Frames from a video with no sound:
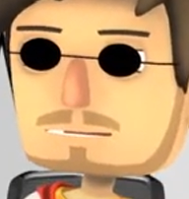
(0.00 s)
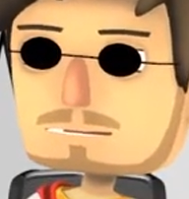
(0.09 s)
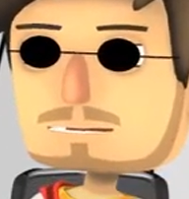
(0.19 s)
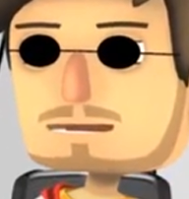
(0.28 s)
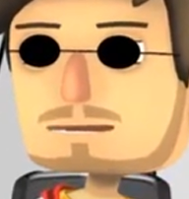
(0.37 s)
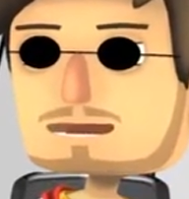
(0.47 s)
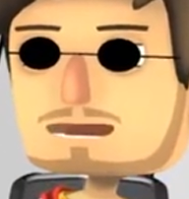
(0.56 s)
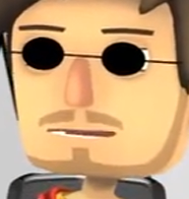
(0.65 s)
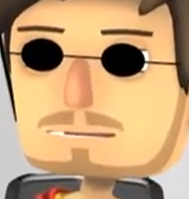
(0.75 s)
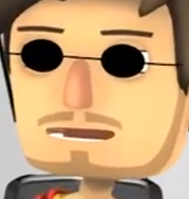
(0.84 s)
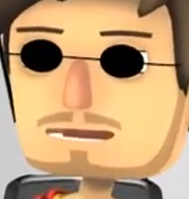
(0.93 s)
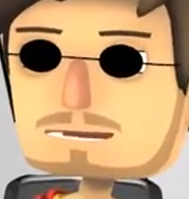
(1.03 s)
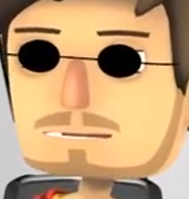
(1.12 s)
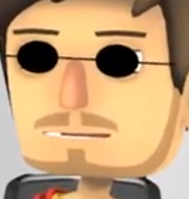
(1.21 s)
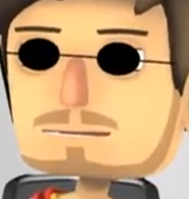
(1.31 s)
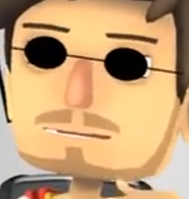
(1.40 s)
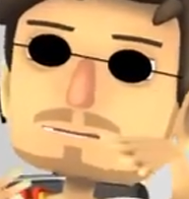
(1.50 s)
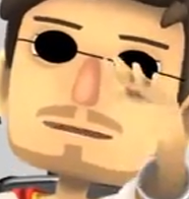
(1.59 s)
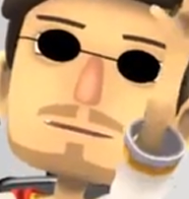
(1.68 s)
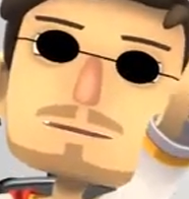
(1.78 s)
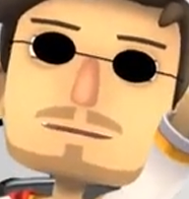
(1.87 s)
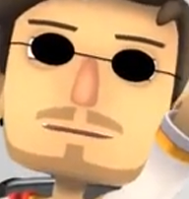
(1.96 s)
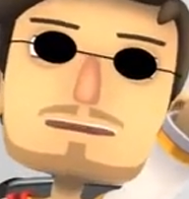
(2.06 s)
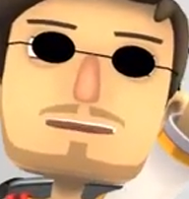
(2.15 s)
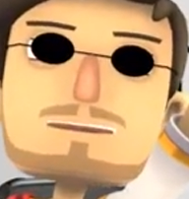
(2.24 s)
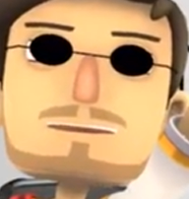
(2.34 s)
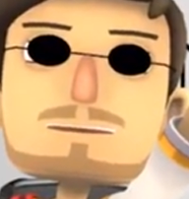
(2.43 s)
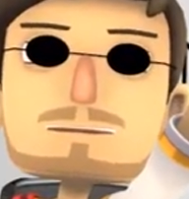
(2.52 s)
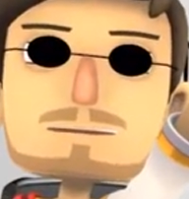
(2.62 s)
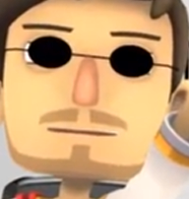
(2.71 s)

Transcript: talking shit. Let's go!